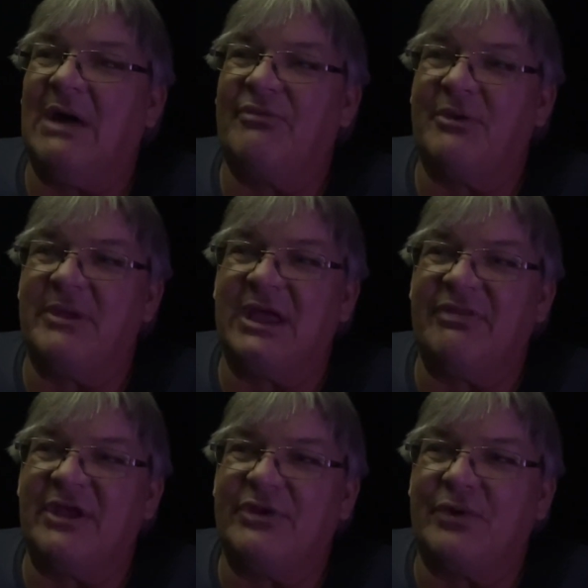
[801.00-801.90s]
somebody got
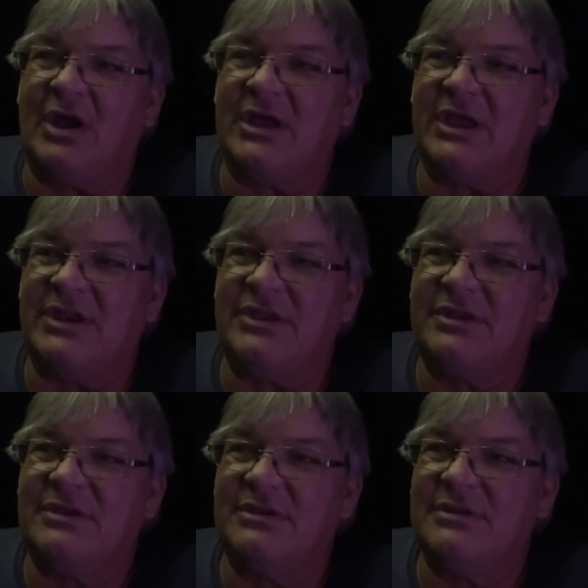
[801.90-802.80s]
their truck, and
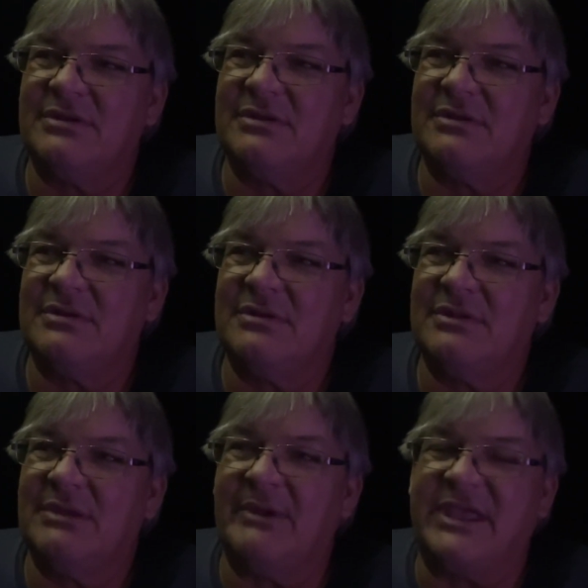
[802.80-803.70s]

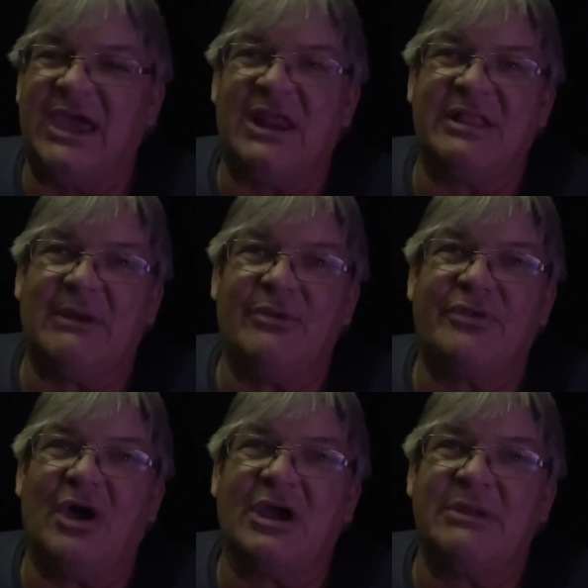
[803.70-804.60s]
the mechanic that was
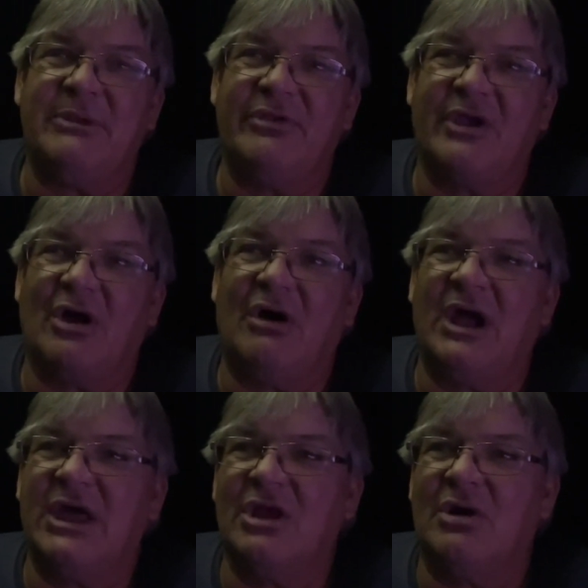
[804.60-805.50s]
talking to me, he's like, oh, I
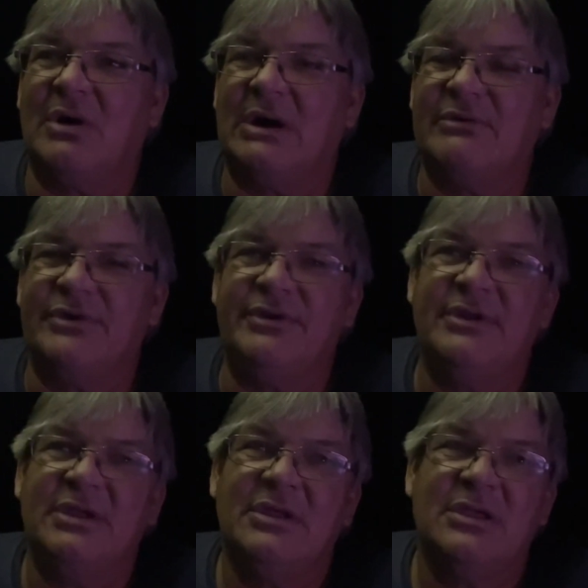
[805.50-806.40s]
got to go out and,
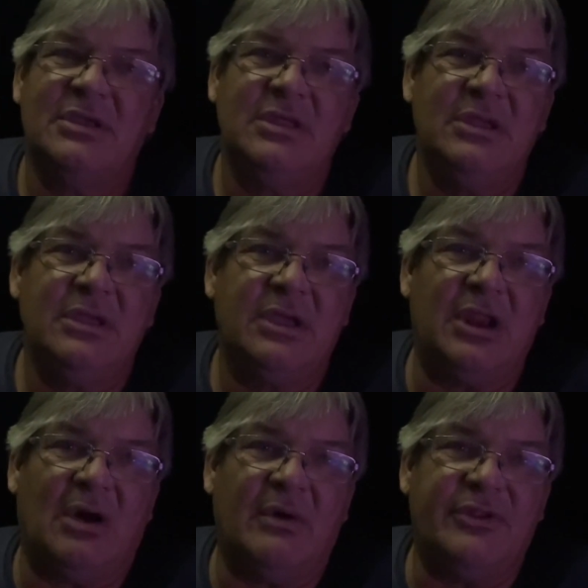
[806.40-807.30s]

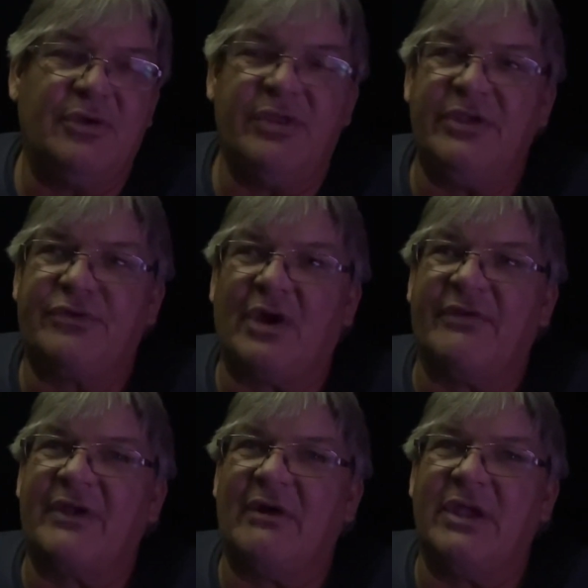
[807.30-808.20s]
and do these
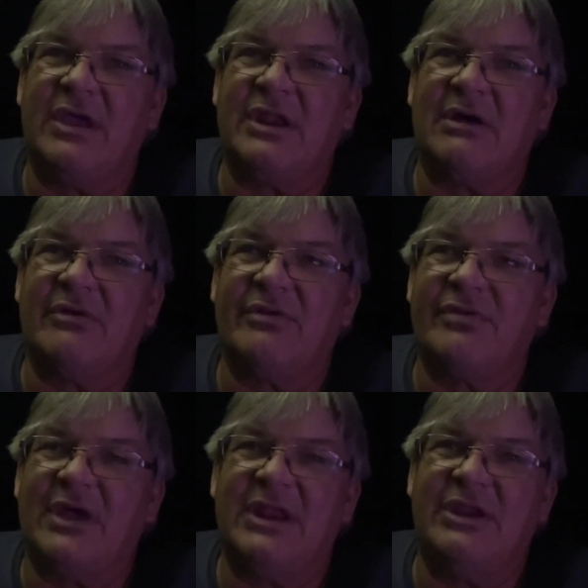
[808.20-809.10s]
trucks out here. And I
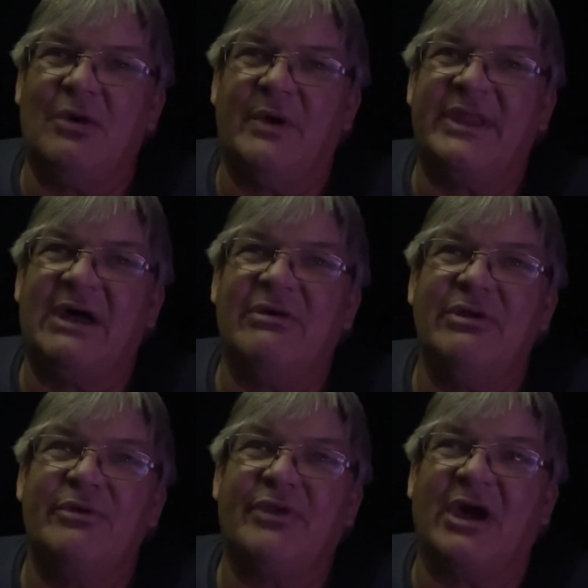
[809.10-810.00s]
didn't know what the hell he
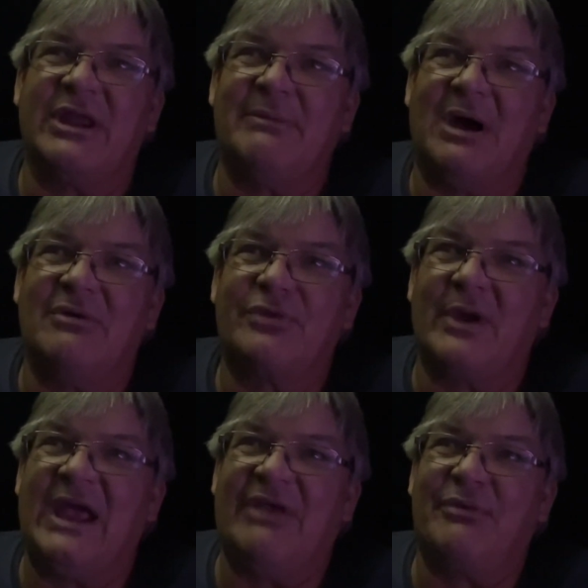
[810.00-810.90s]
was talking about, so
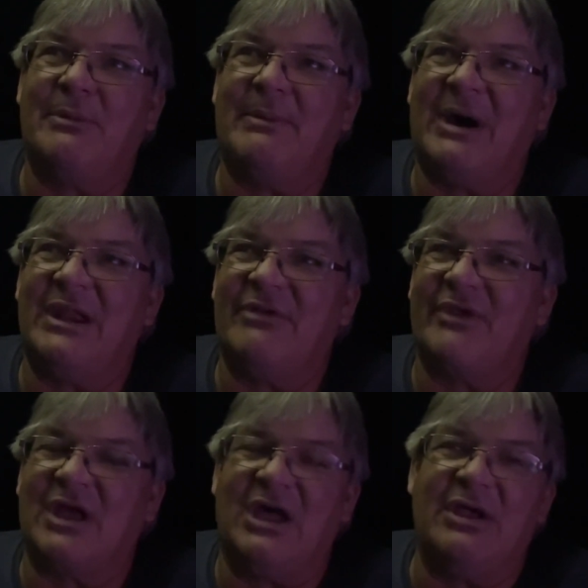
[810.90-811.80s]
I asked him about it, and I was
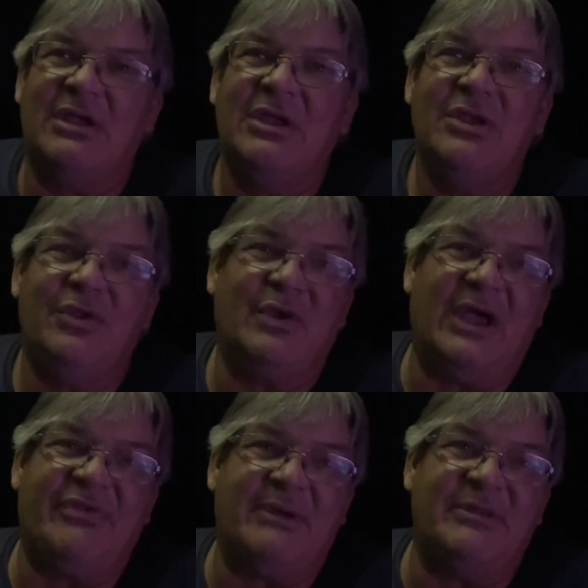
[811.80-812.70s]
like, you
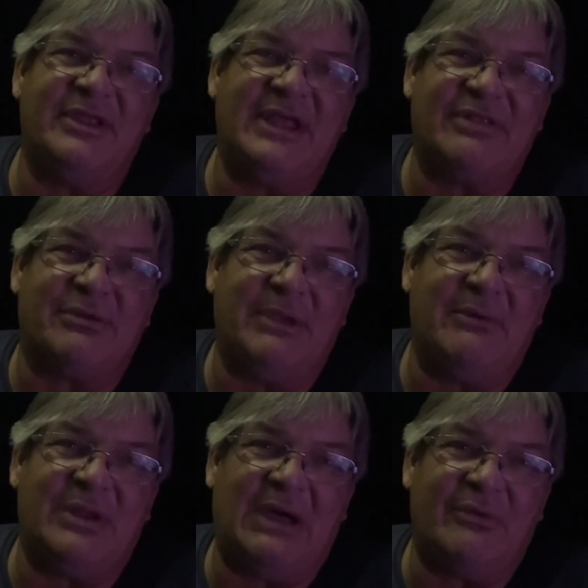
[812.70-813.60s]
guys never did that to me
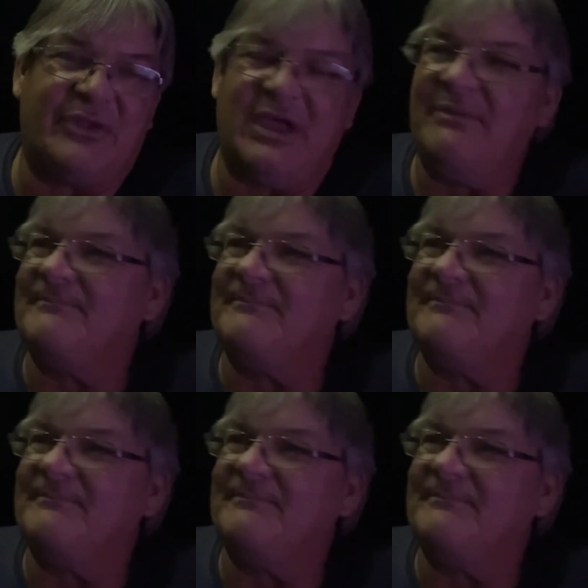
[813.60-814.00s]
when I was here.